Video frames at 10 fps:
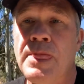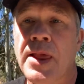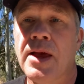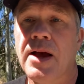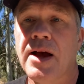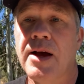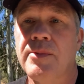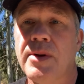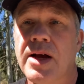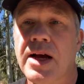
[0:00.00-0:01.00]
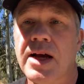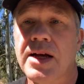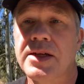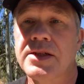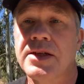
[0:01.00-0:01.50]

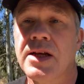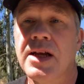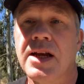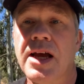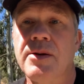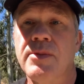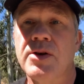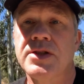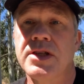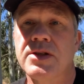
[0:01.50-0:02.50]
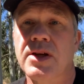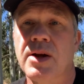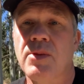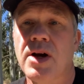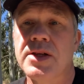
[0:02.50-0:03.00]
and like most
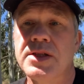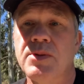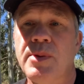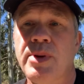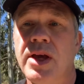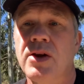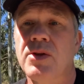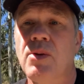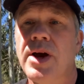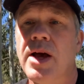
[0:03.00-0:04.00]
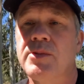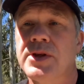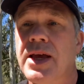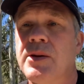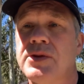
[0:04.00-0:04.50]
Thistledown wines, we pick it on the way up to
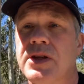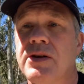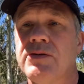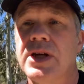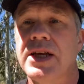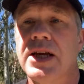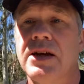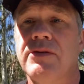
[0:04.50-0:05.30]
capture that really kind of